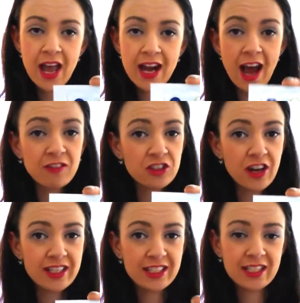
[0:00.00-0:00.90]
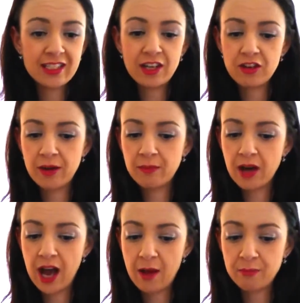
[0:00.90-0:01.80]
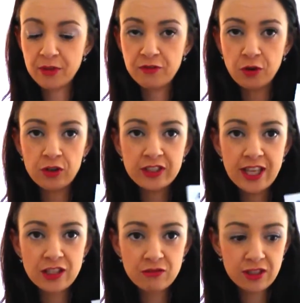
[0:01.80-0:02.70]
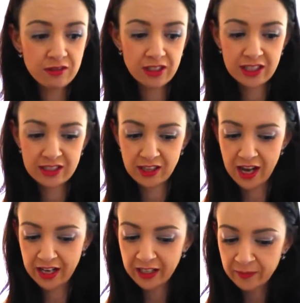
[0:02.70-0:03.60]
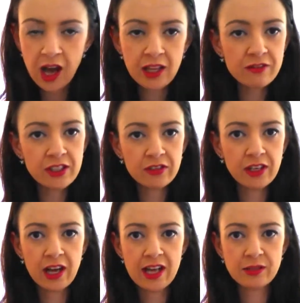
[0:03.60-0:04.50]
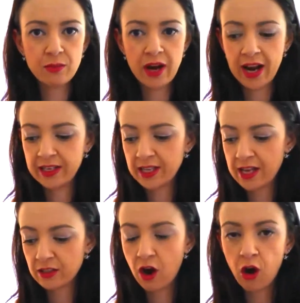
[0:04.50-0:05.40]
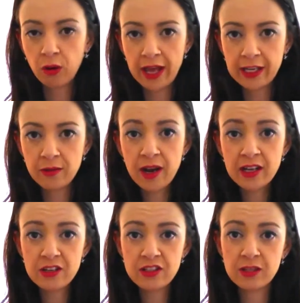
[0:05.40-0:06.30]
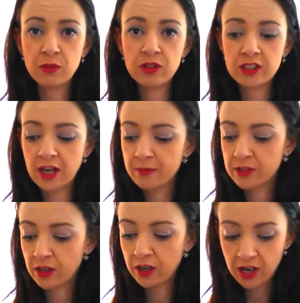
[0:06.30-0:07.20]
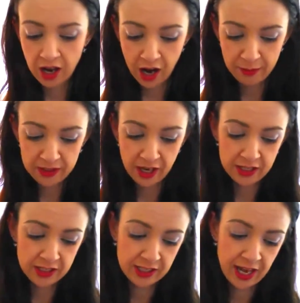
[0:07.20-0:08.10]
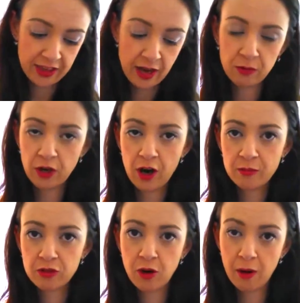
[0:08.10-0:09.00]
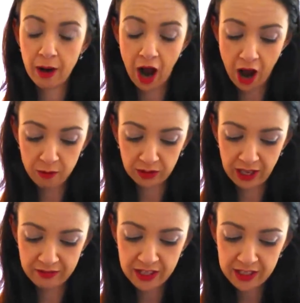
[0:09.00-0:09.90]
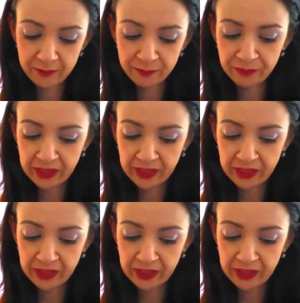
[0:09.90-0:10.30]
And I haven't tried a CC cream um, before, so that's really, really exciting. I love Nivea as a brand as a whole anyway, and I use them all the time. So I'm excited to see how that will go. I'm sure I will love it.